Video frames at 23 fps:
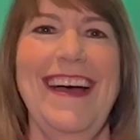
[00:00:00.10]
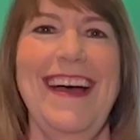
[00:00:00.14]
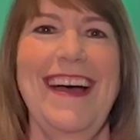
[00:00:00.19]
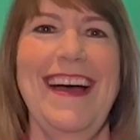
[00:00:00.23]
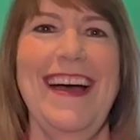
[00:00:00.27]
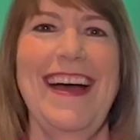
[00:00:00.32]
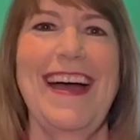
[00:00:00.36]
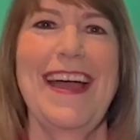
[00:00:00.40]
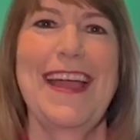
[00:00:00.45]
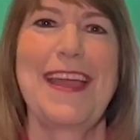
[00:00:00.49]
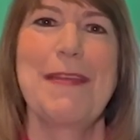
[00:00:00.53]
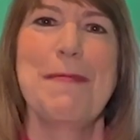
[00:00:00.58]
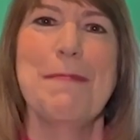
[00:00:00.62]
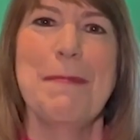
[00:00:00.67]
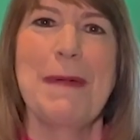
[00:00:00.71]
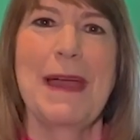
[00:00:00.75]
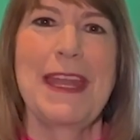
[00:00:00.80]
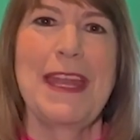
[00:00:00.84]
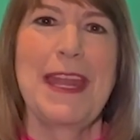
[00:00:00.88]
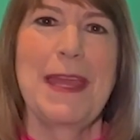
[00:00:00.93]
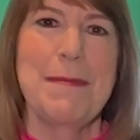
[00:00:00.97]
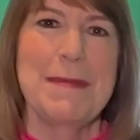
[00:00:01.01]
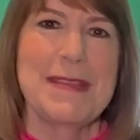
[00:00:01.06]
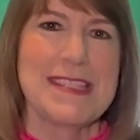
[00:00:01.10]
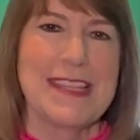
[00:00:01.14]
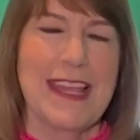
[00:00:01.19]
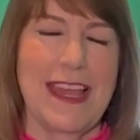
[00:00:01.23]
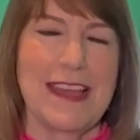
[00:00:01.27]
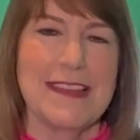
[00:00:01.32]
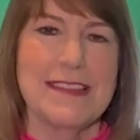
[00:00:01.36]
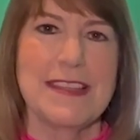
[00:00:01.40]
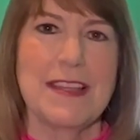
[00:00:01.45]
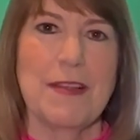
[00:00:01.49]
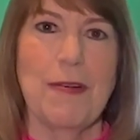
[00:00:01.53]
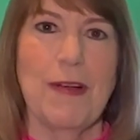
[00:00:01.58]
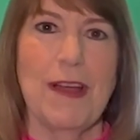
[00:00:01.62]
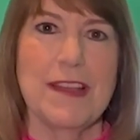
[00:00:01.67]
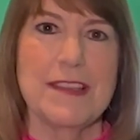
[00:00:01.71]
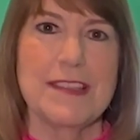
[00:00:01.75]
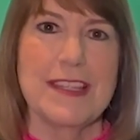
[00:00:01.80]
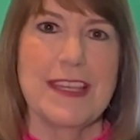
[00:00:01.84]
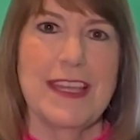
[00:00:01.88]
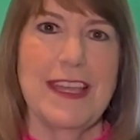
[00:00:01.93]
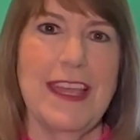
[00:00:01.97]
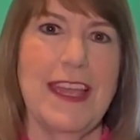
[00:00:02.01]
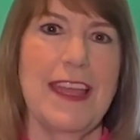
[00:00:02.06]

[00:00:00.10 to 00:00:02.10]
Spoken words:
Hi, my name is Cassie Crossley,